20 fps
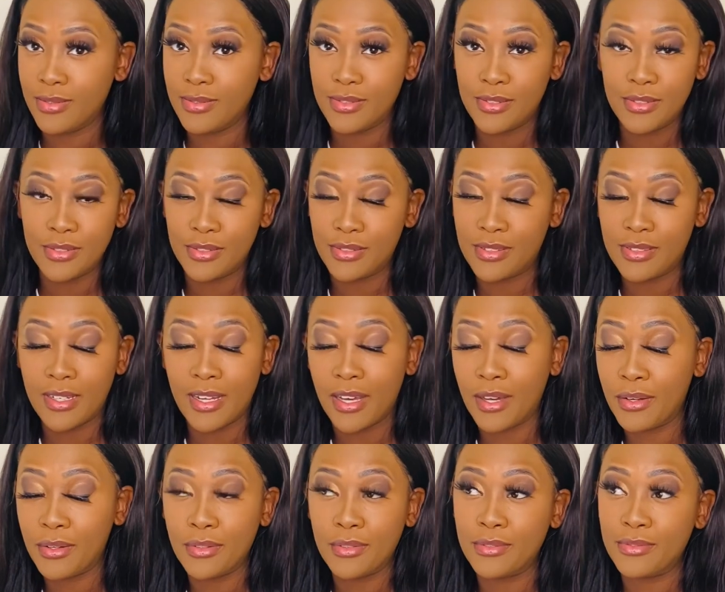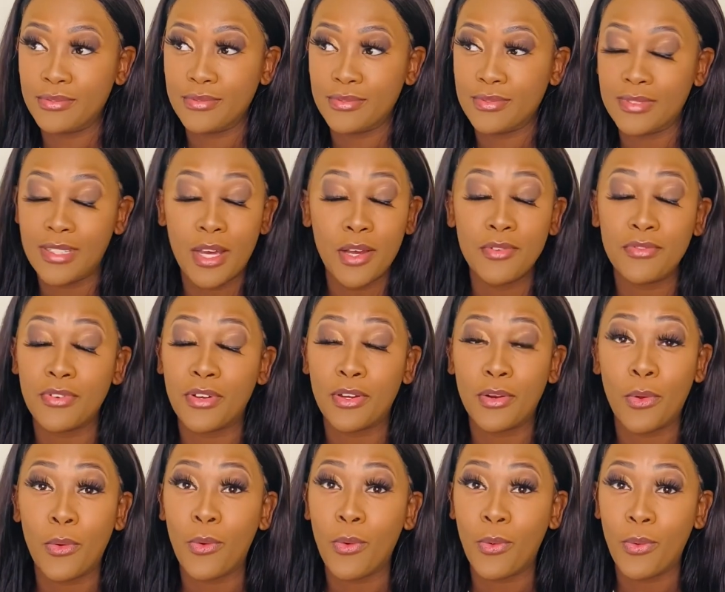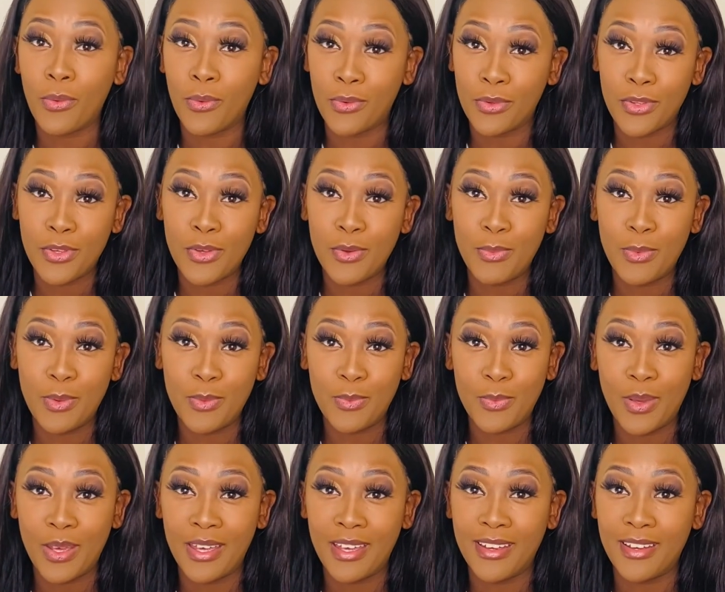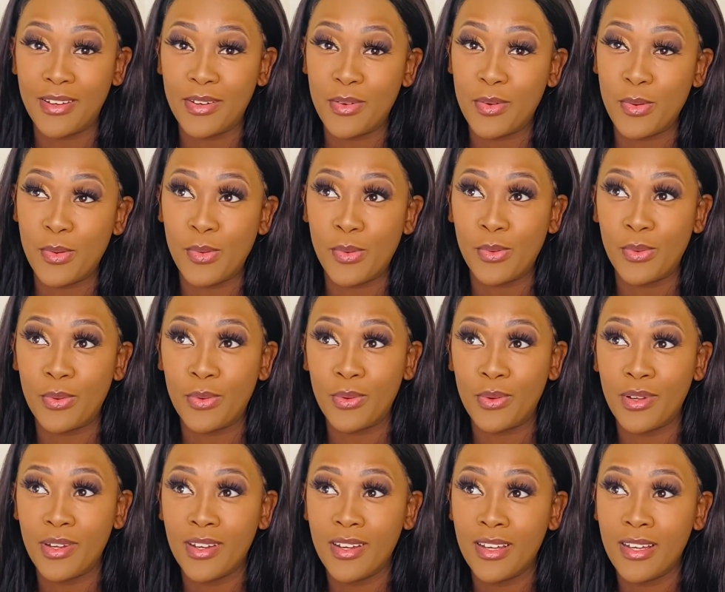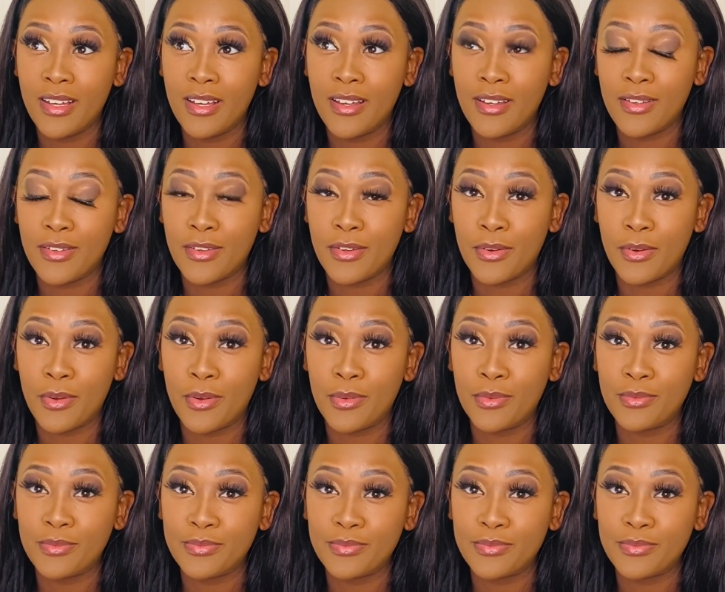dude, now I've got a whole human being who, you know,